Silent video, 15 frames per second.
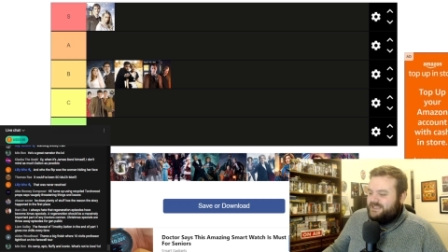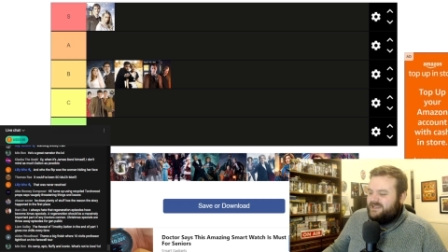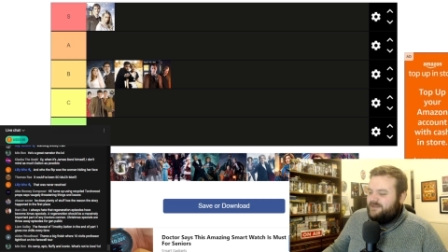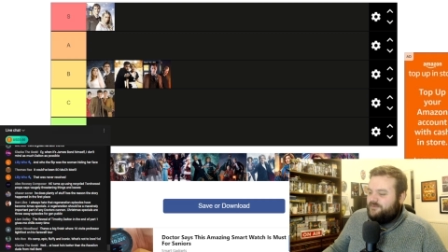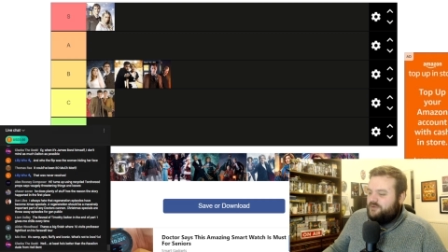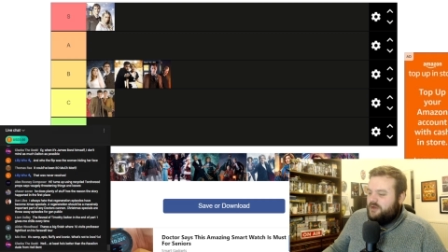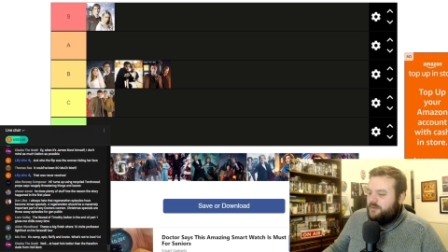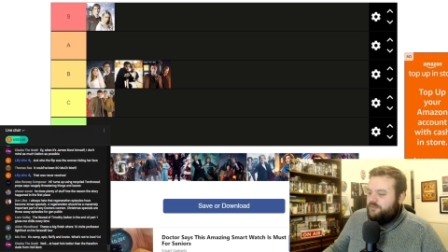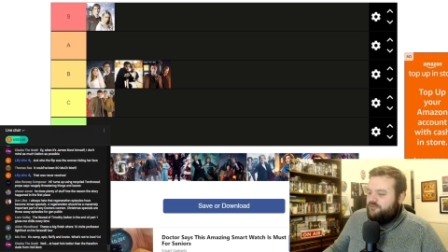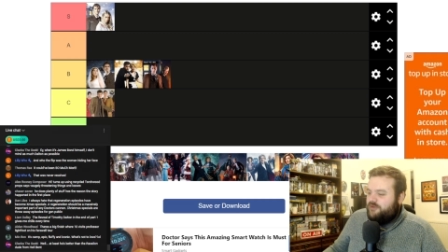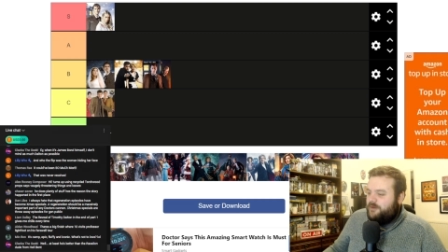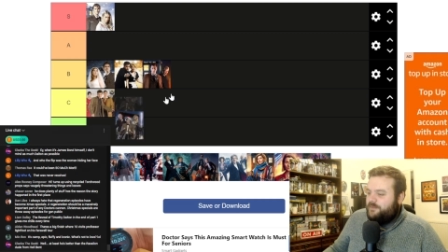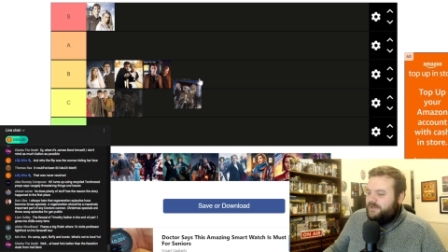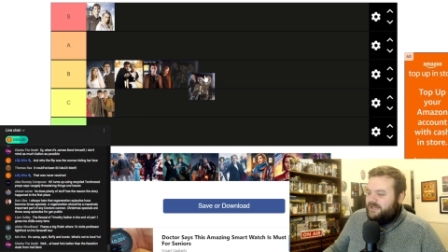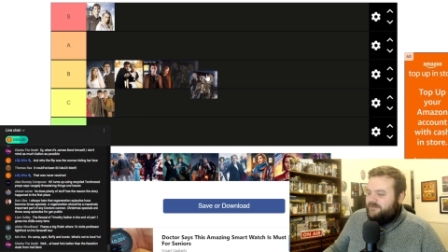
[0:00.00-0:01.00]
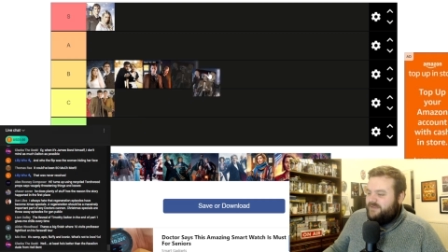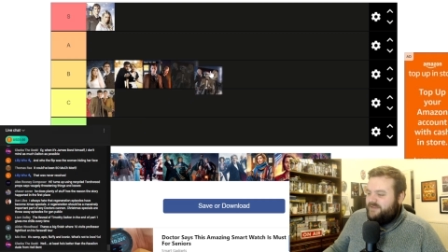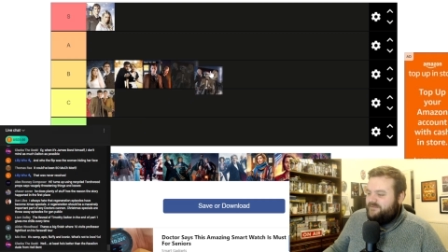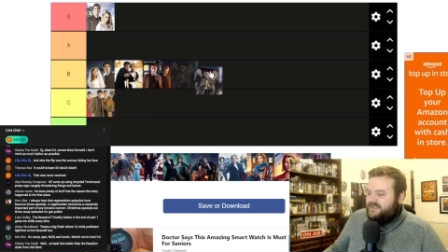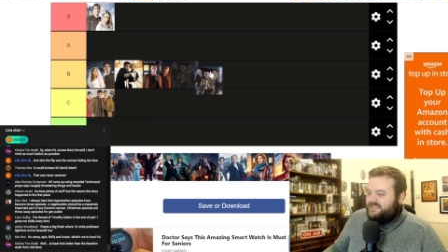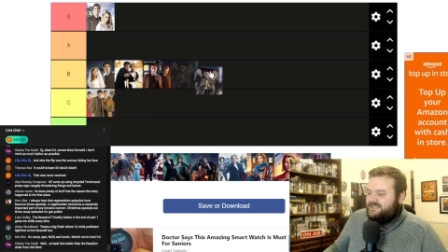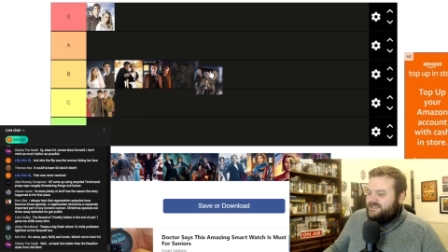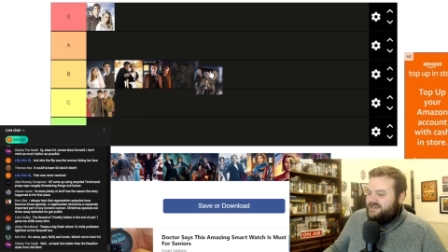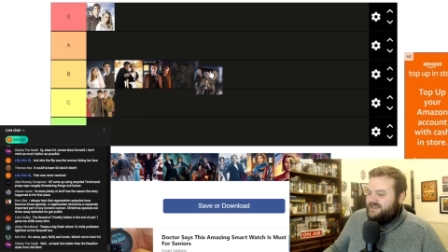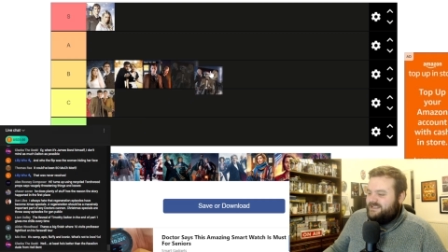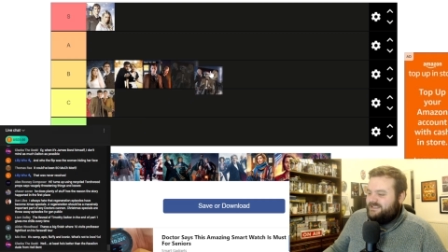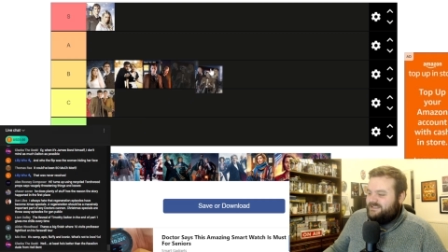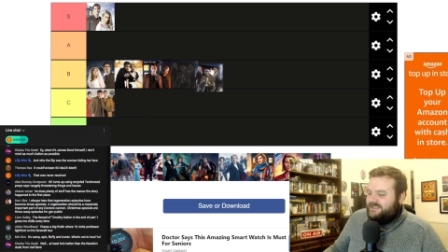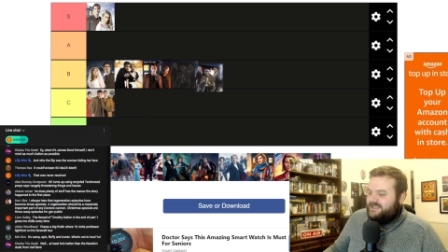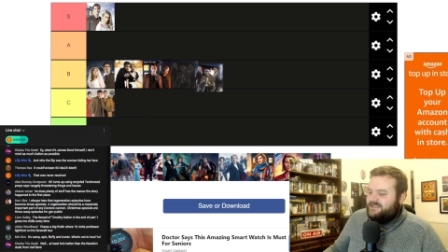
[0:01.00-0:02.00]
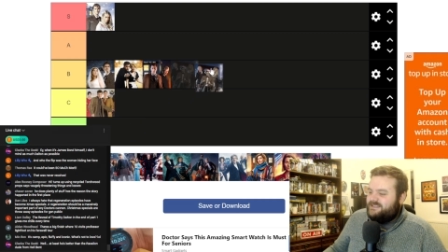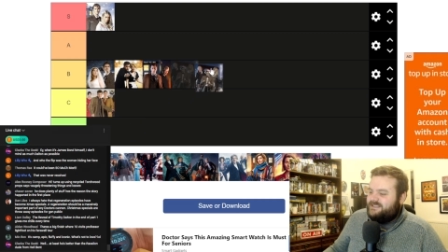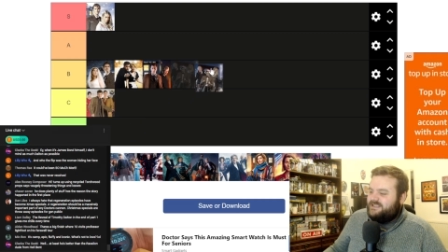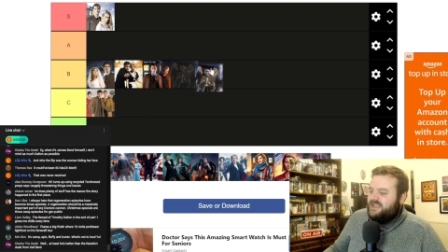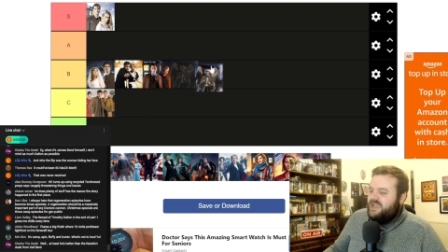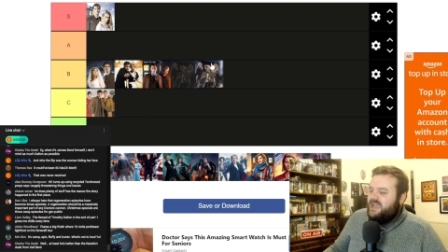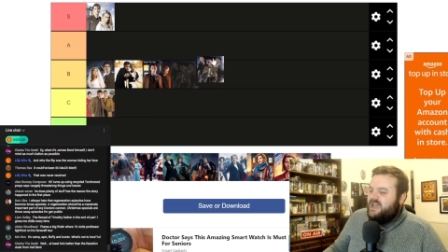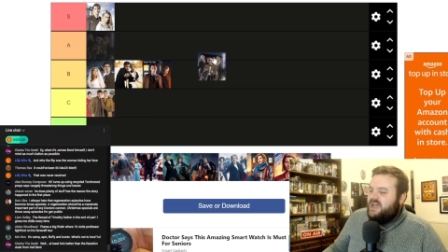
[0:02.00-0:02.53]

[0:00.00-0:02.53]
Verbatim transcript: it, and I've not properly revisited it since.